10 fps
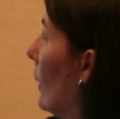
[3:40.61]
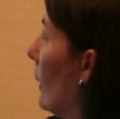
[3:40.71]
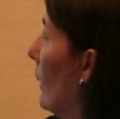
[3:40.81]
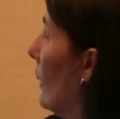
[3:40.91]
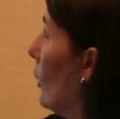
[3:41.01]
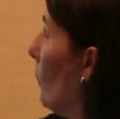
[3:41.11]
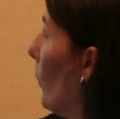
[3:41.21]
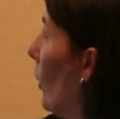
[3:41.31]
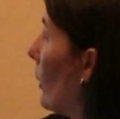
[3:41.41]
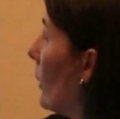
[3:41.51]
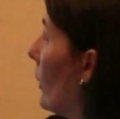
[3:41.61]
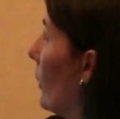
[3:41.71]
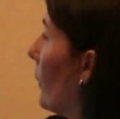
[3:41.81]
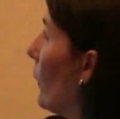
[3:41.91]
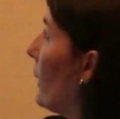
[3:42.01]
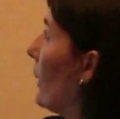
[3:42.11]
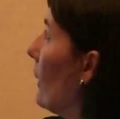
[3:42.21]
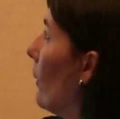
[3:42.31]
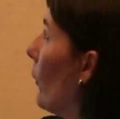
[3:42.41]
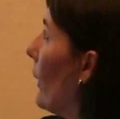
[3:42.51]
this spot
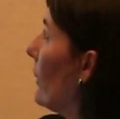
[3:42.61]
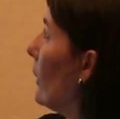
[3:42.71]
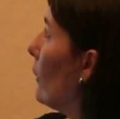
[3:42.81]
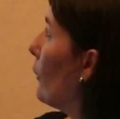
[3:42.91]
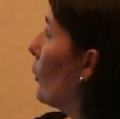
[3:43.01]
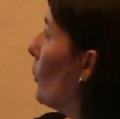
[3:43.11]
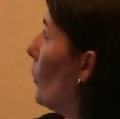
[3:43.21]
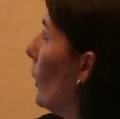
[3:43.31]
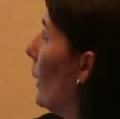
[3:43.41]
relative to